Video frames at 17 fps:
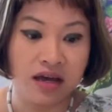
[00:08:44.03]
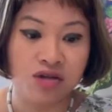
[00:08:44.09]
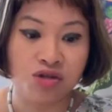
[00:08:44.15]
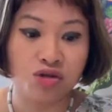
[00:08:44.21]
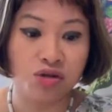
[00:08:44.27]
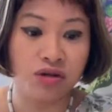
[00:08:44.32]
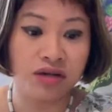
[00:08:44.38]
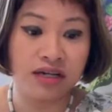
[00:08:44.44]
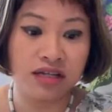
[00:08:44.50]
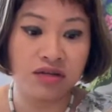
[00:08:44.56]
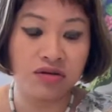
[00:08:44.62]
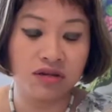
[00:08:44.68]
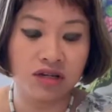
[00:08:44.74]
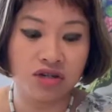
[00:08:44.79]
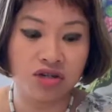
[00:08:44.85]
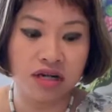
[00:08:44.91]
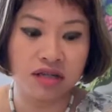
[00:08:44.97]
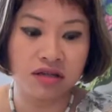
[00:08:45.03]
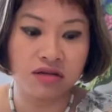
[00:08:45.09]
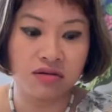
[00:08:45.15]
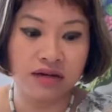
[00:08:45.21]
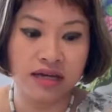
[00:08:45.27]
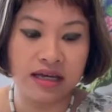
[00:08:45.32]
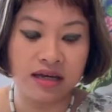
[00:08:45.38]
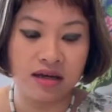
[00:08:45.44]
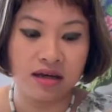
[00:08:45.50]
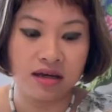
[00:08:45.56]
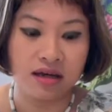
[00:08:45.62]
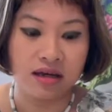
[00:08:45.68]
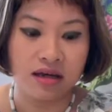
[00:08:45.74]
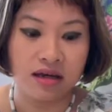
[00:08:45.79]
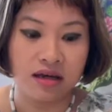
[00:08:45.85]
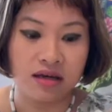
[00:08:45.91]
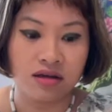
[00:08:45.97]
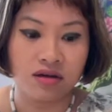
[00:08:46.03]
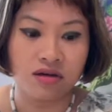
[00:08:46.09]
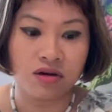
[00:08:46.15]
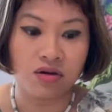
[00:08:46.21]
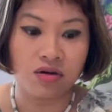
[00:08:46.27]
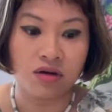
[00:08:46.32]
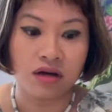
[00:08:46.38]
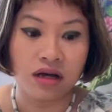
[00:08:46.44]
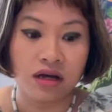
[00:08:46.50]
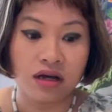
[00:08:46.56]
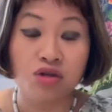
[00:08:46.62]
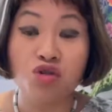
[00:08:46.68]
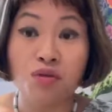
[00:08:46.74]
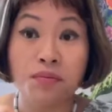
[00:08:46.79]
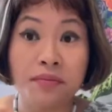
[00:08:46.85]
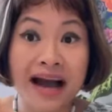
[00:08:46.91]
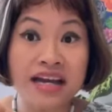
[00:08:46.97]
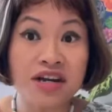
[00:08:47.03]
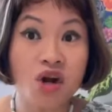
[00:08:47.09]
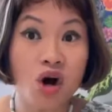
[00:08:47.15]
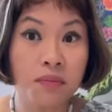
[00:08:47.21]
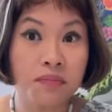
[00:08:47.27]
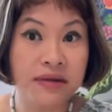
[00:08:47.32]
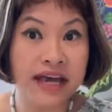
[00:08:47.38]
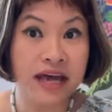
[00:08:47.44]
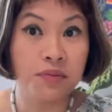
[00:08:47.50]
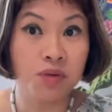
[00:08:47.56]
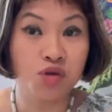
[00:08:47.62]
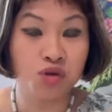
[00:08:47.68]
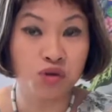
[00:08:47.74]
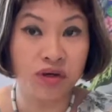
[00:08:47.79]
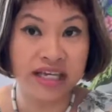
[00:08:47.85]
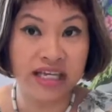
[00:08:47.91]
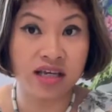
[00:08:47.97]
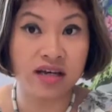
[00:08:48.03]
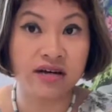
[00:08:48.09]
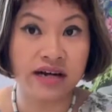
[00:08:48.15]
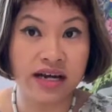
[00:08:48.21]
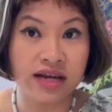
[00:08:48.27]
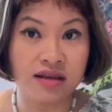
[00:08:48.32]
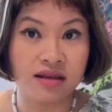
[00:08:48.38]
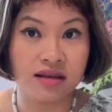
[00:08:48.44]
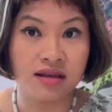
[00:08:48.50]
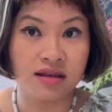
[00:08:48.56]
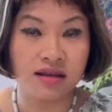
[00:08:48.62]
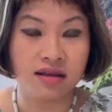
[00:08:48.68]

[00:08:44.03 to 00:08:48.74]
So you literally gently, you might not be able to hear it,